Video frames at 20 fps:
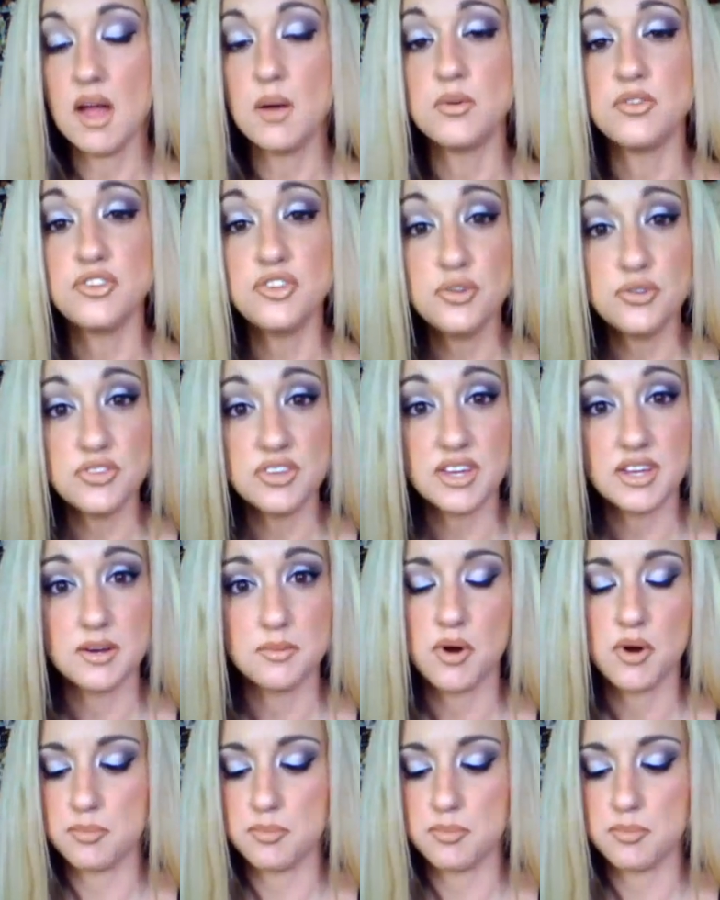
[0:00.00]
I was using it
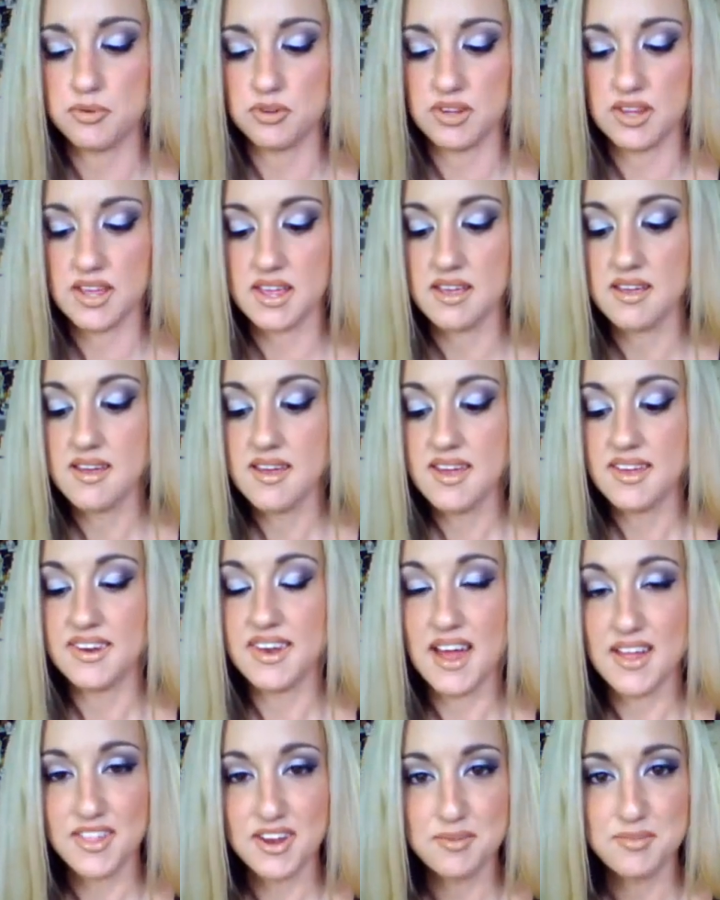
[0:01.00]
improperly.
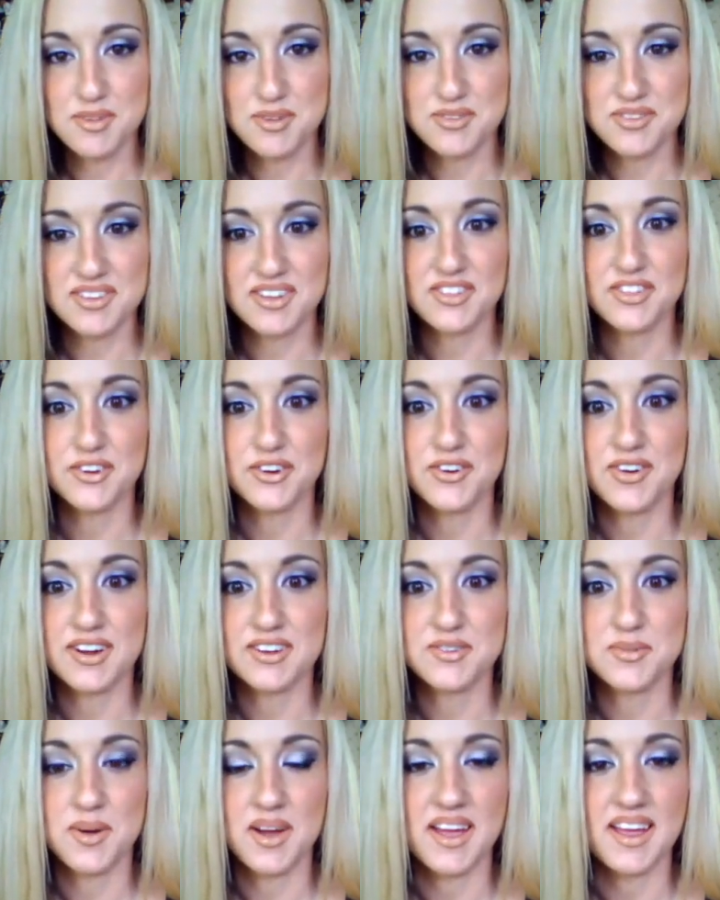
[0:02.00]
Now that I'm using it the
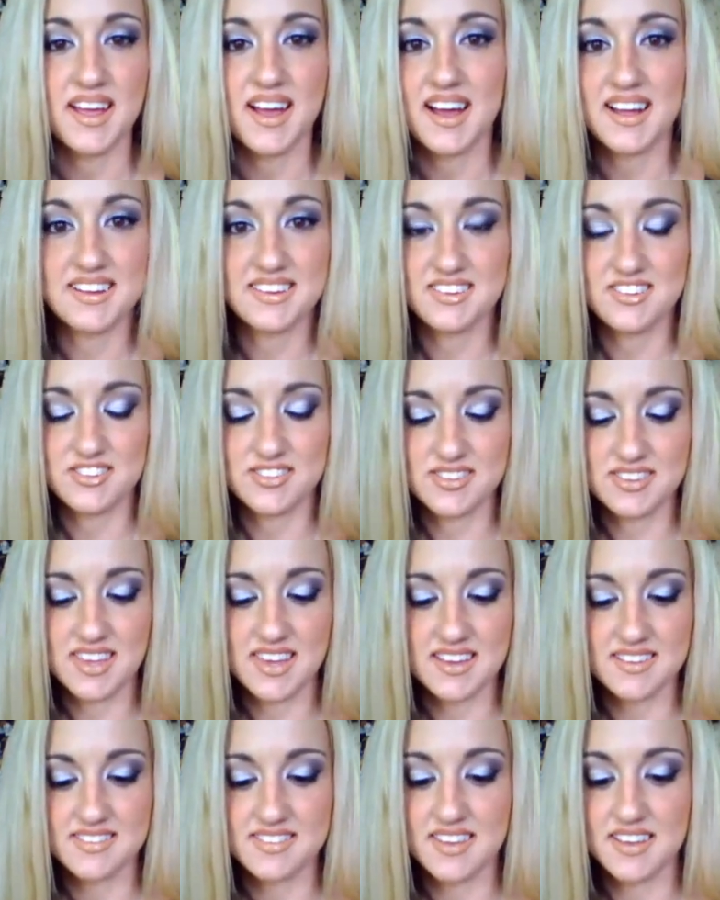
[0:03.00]
correct way, I just
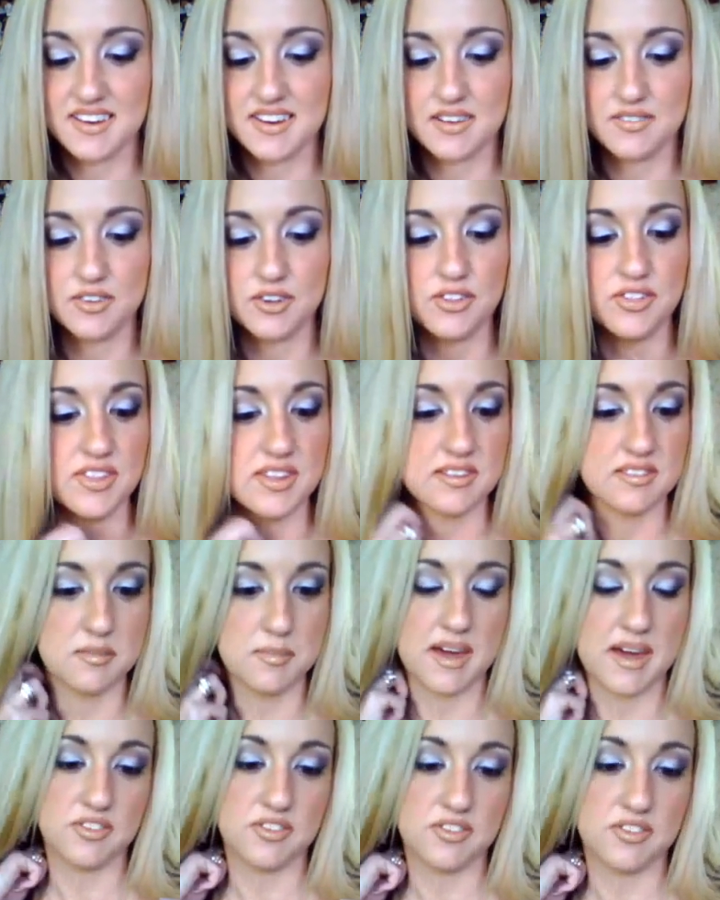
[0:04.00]
can't say enough good things
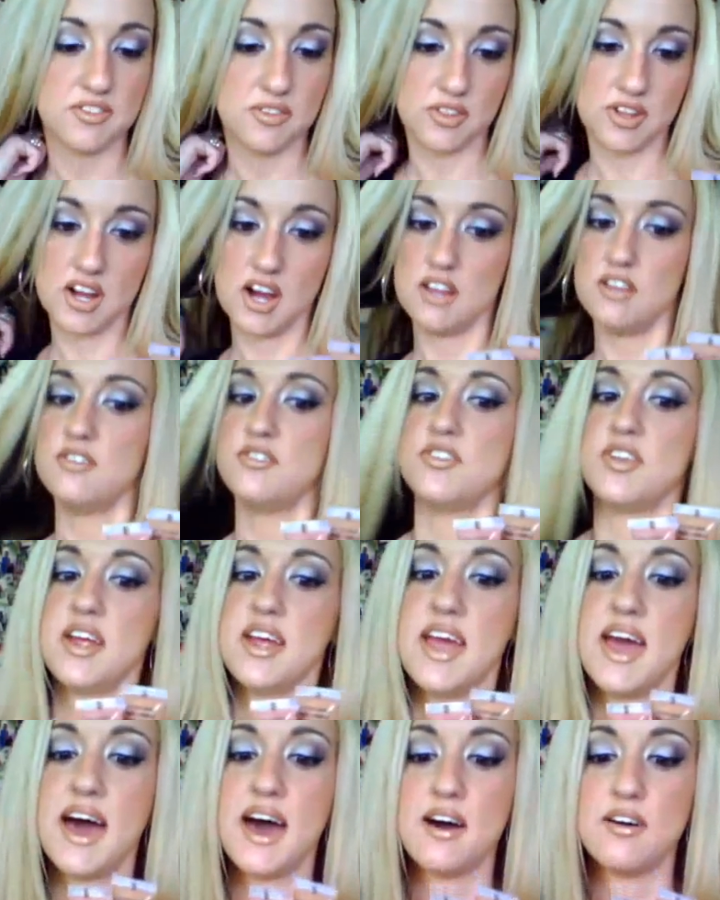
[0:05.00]
about it. So the colors that
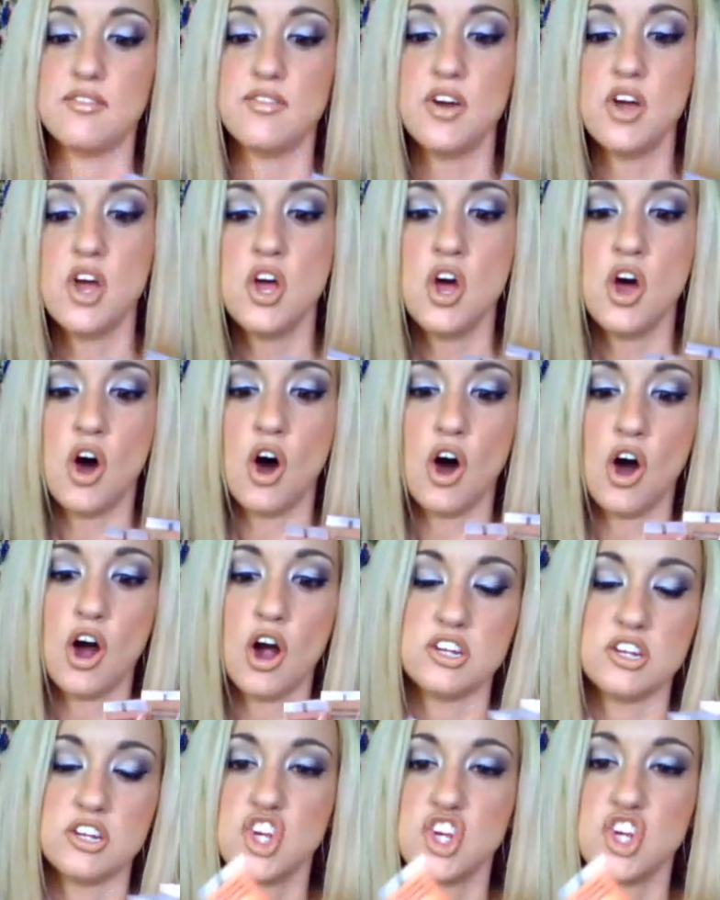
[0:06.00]
I have
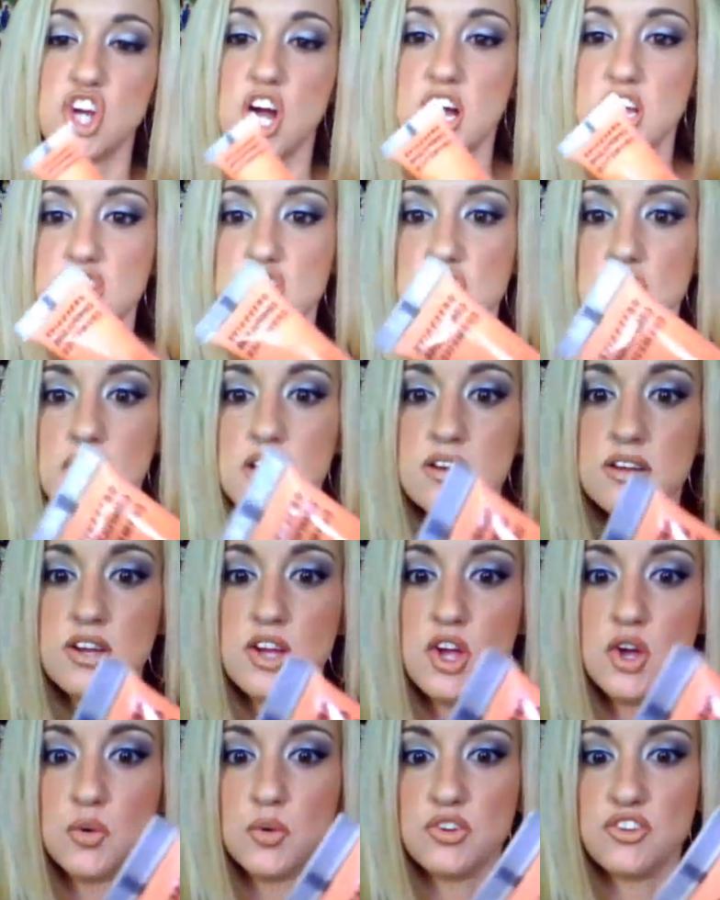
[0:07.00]
are Cha Cha,
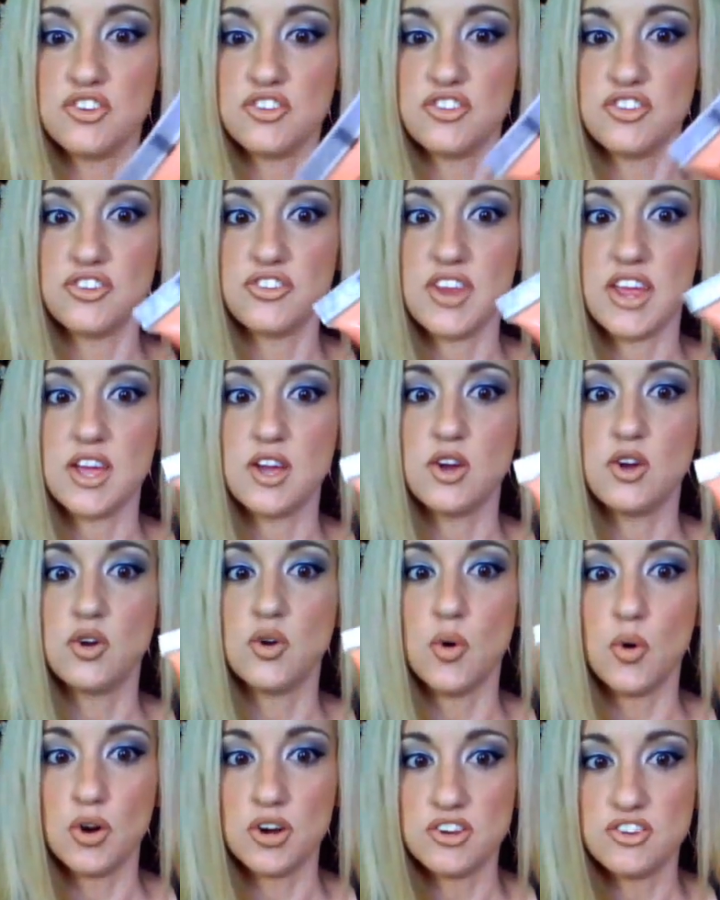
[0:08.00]
which is just a
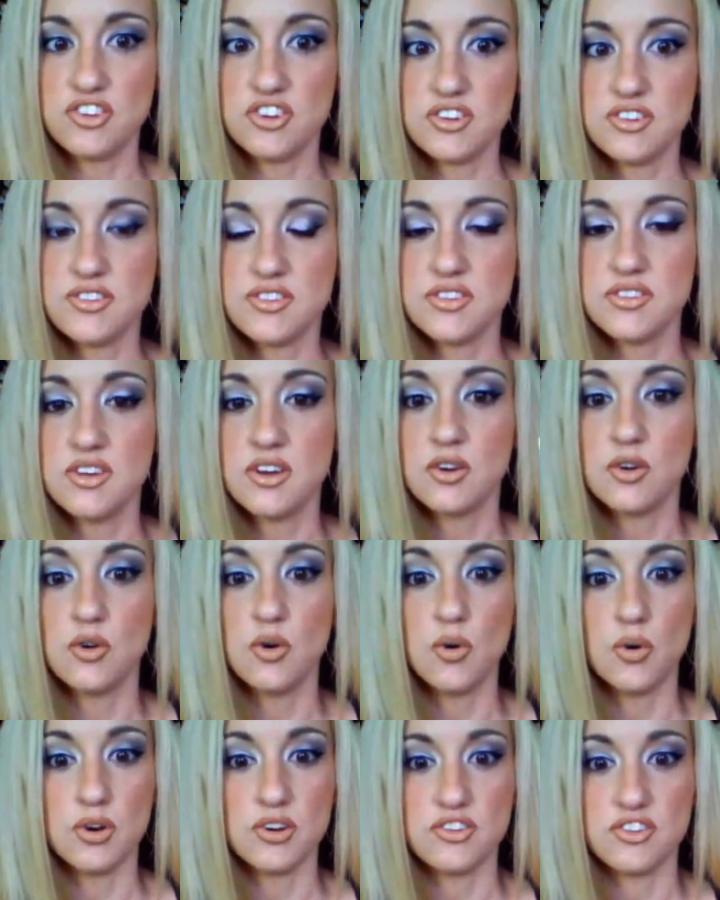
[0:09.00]
gorgeous,
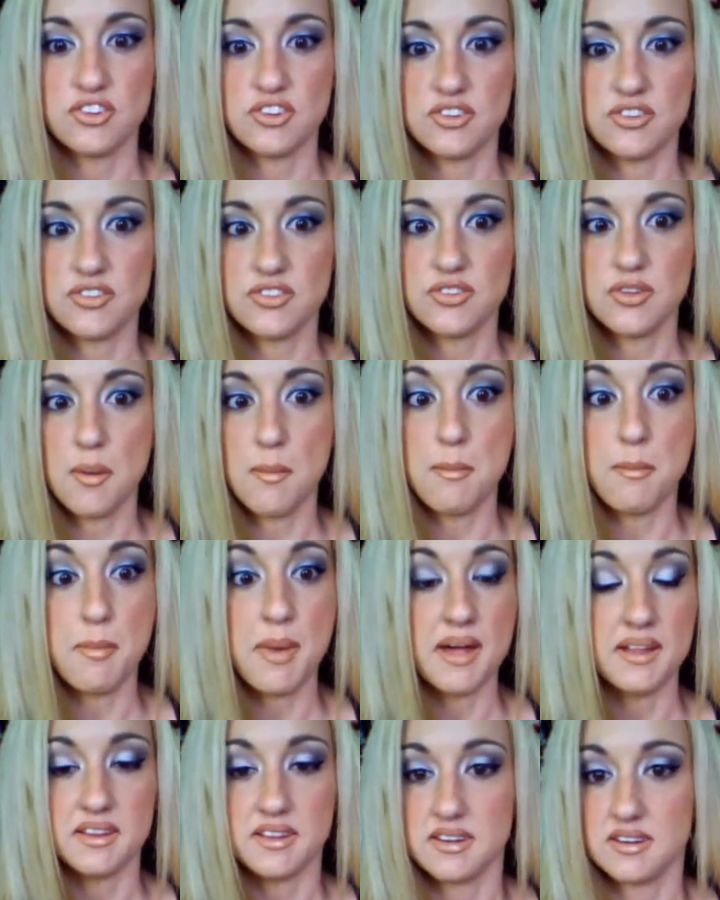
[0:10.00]
gorgeous
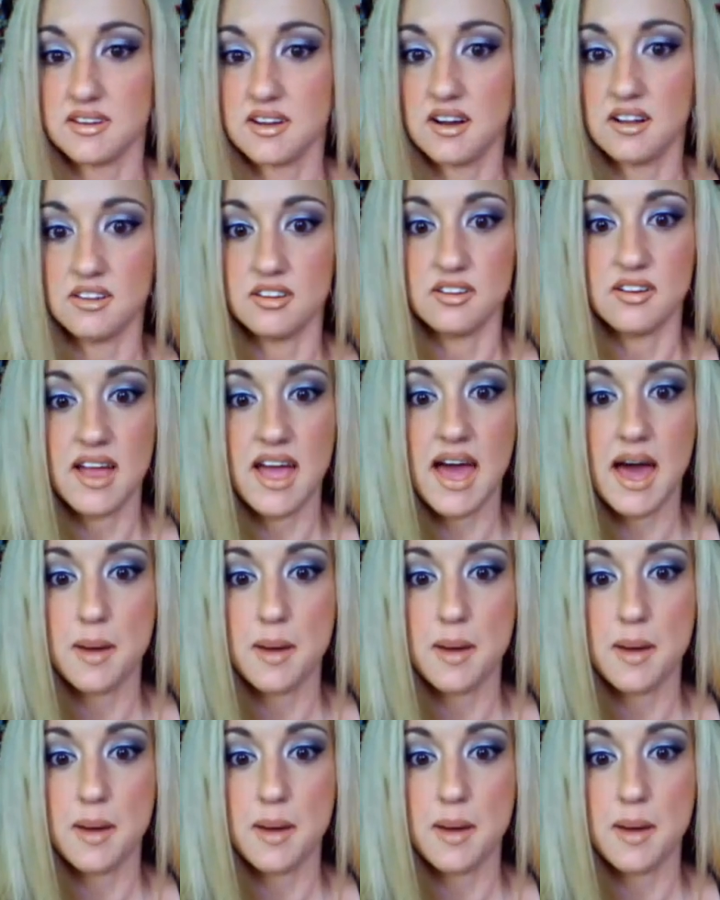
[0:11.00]
melon color.